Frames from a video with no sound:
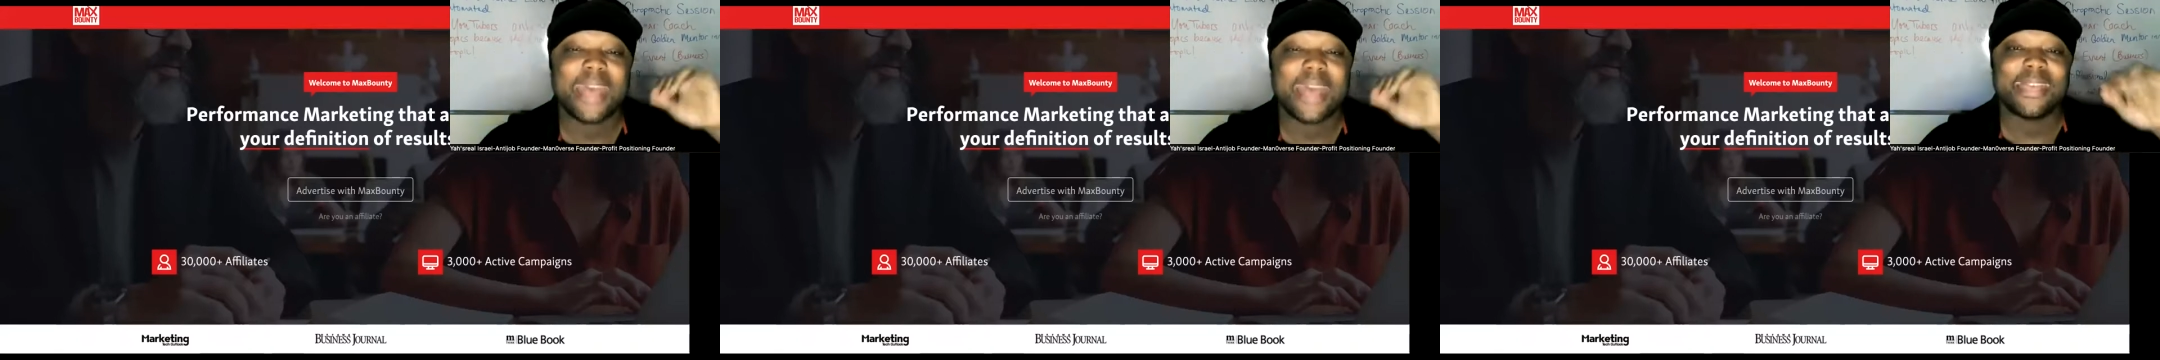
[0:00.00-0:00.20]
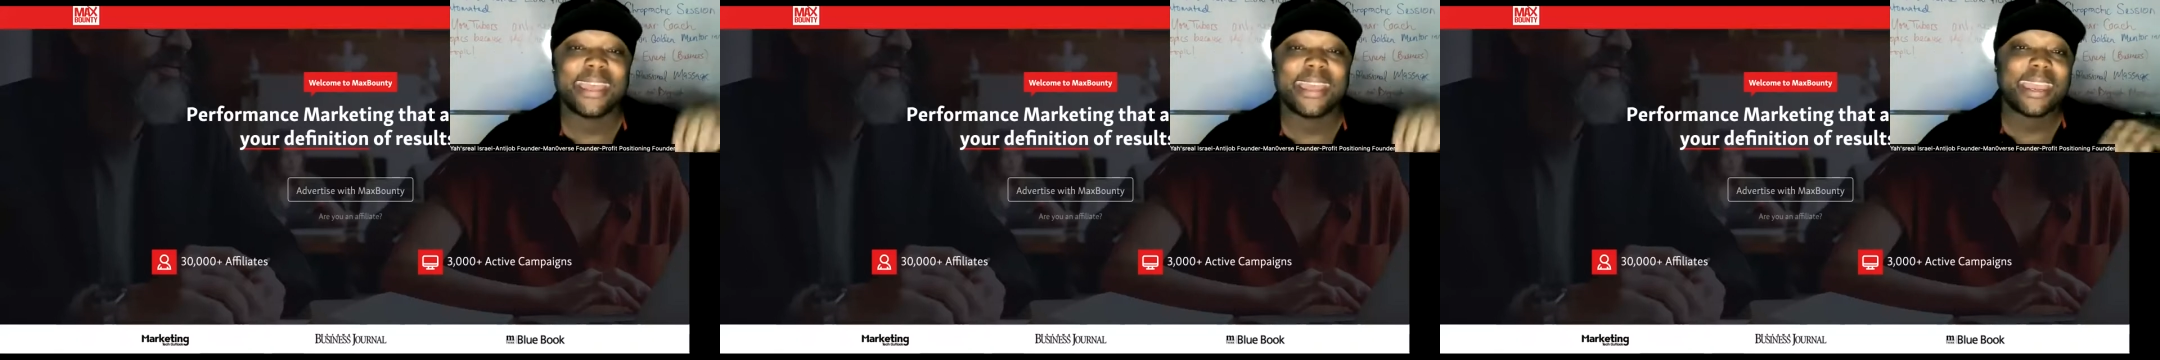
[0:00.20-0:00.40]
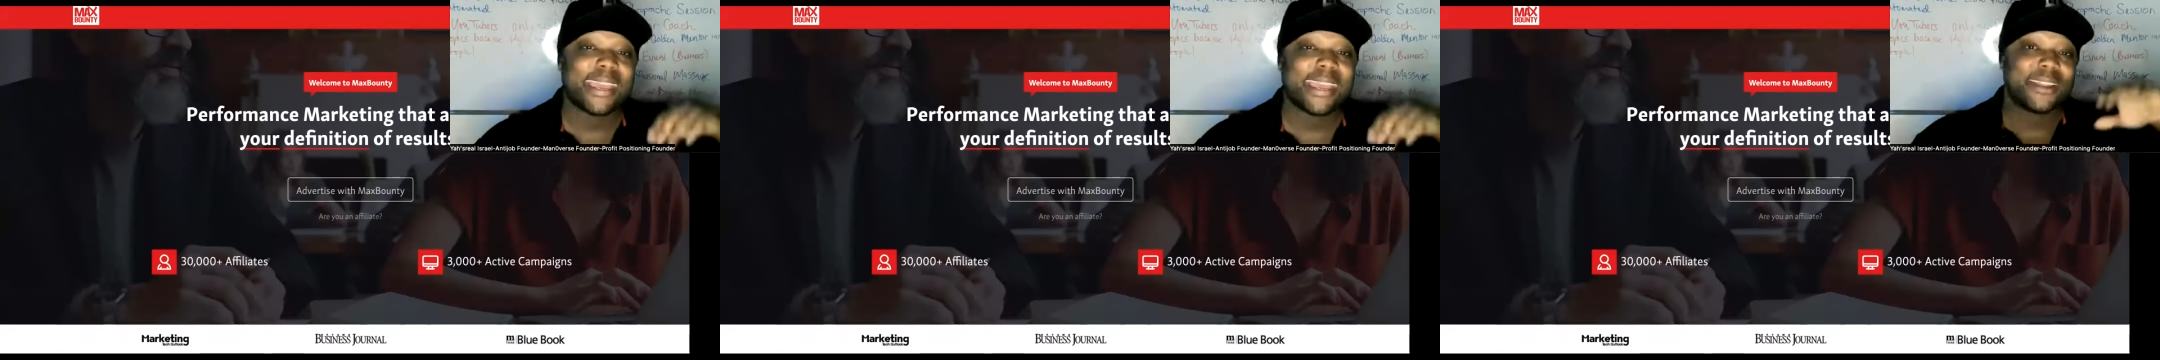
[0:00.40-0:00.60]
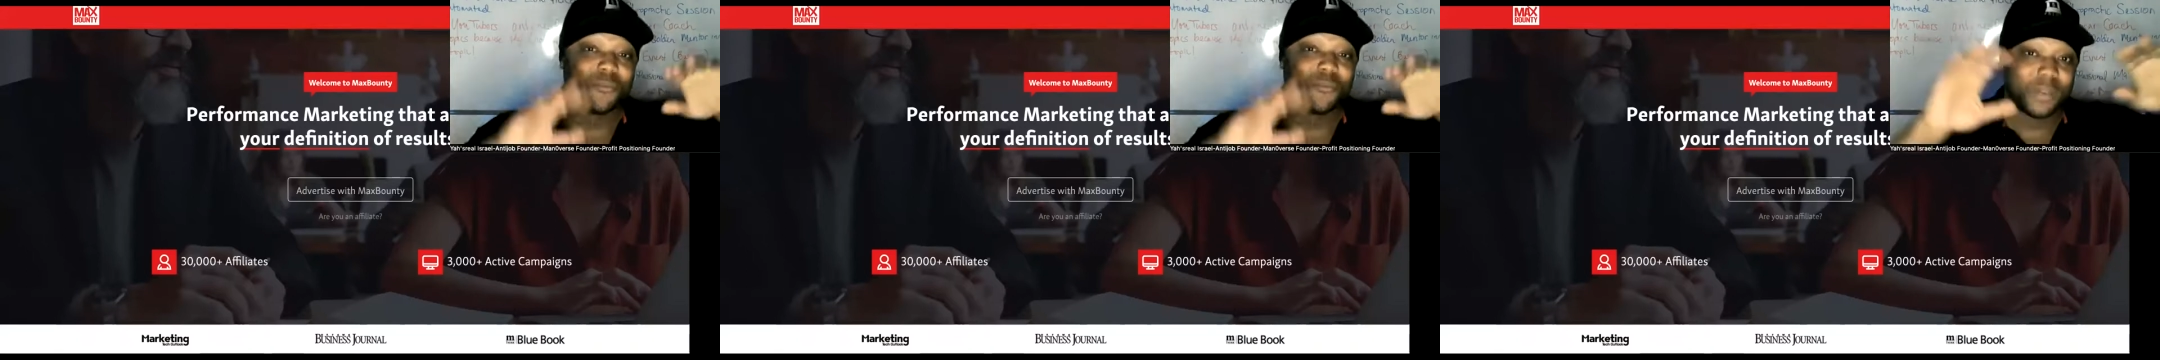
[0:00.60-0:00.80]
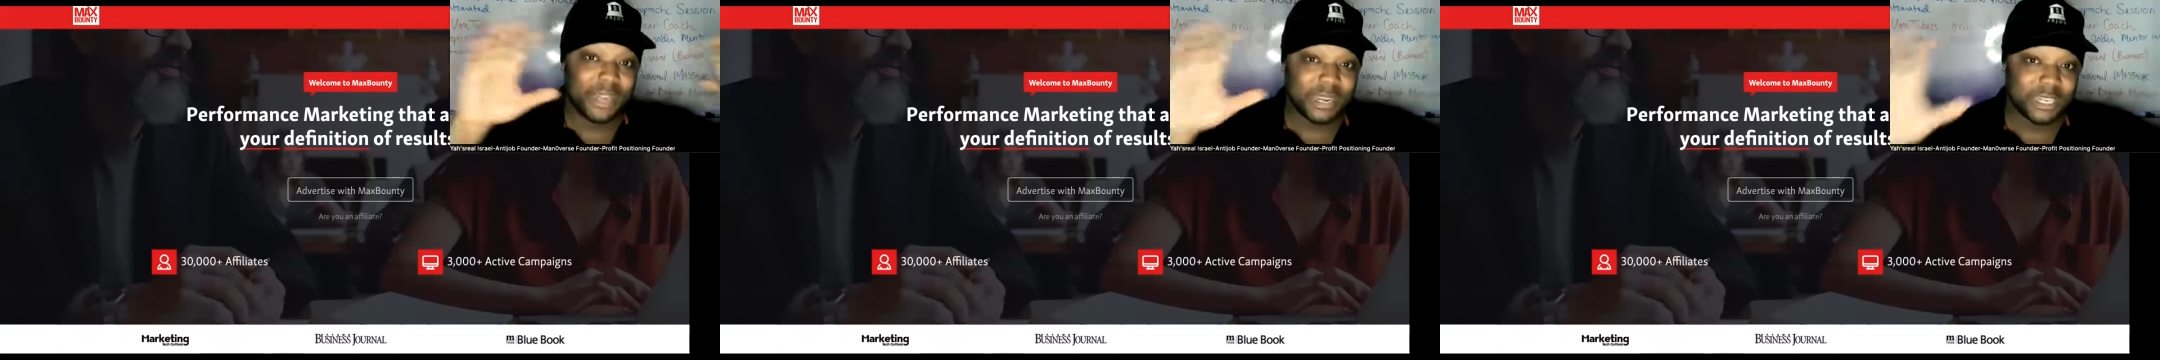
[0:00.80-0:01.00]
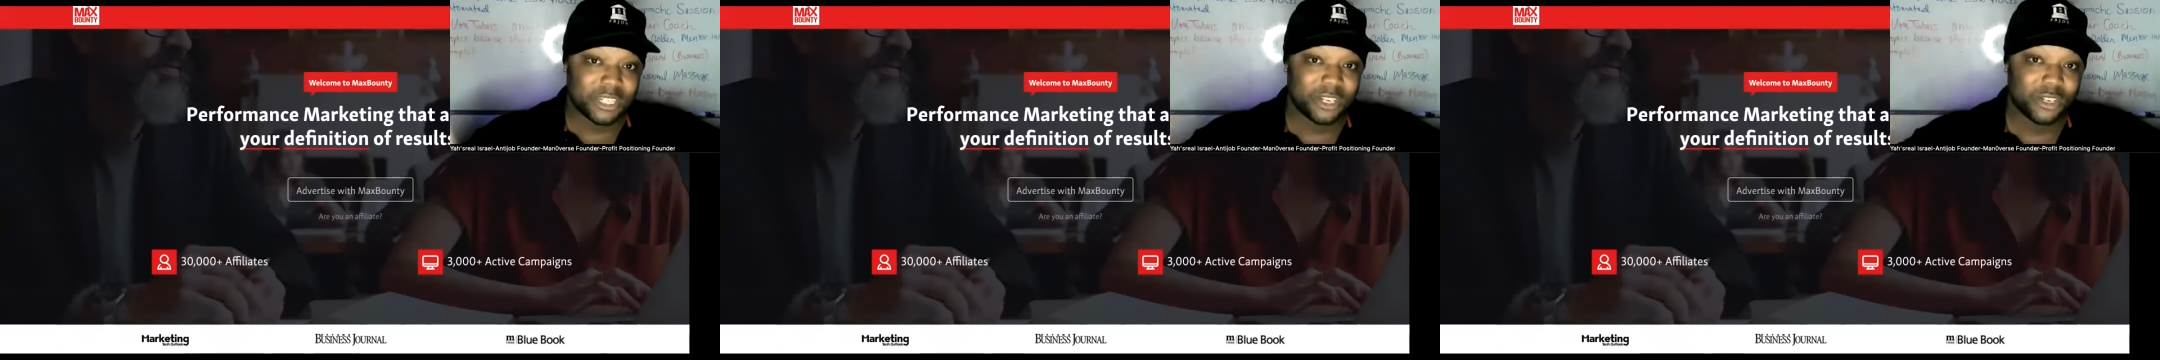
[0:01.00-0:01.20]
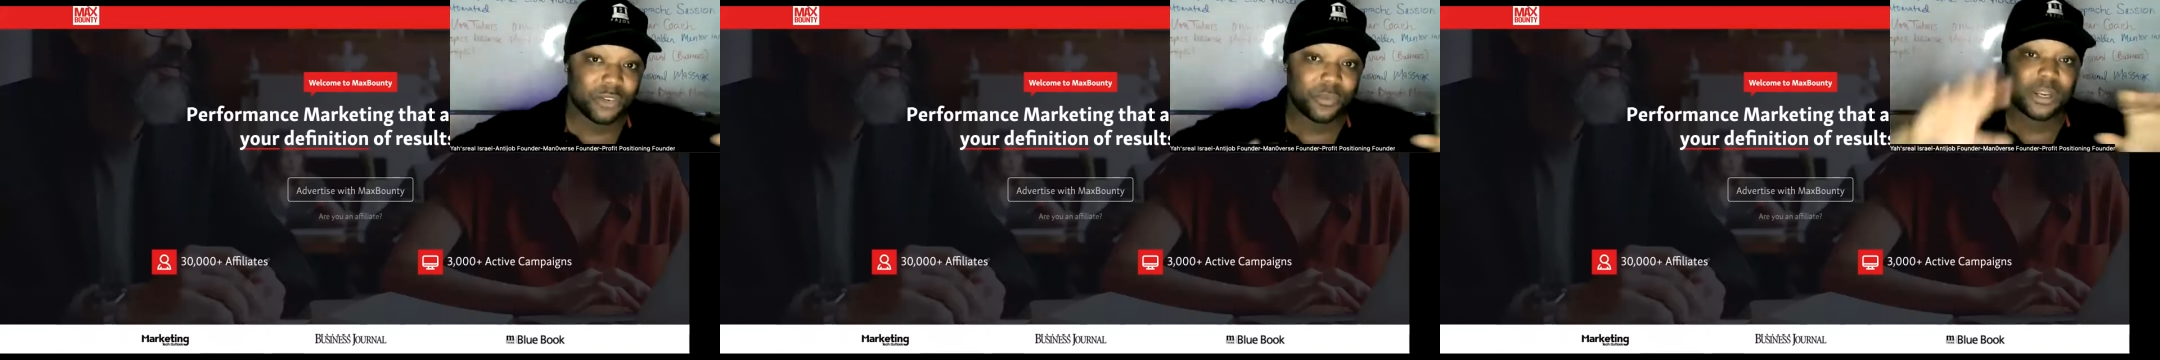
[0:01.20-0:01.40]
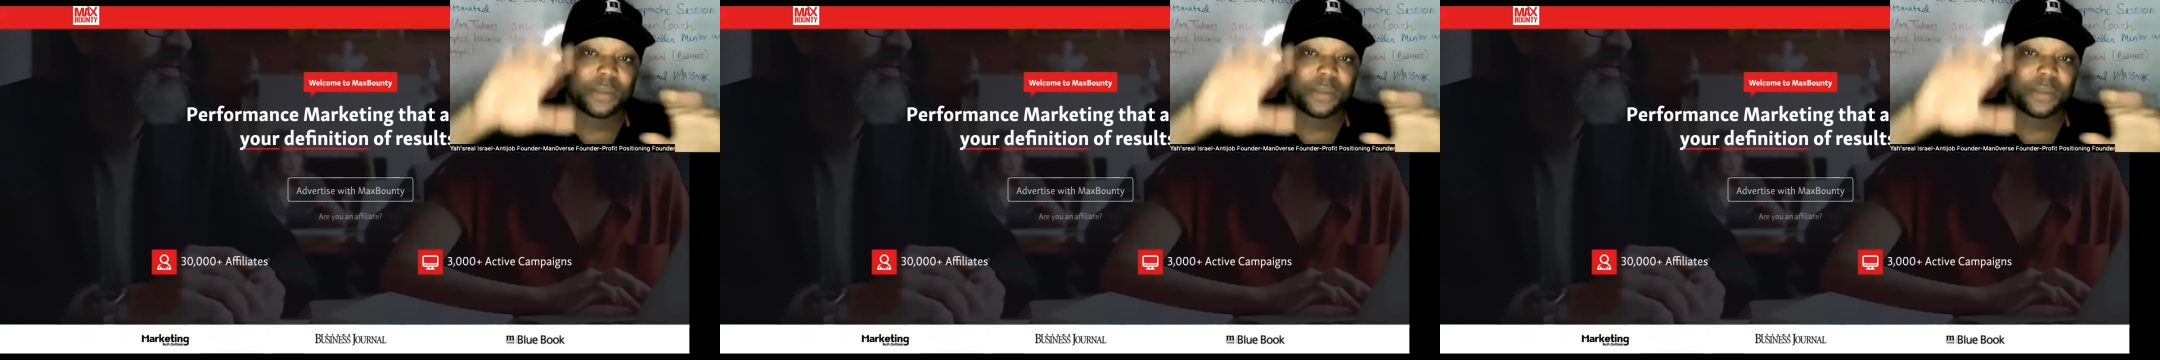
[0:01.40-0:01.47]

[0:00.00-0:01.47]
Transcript: And then when I show you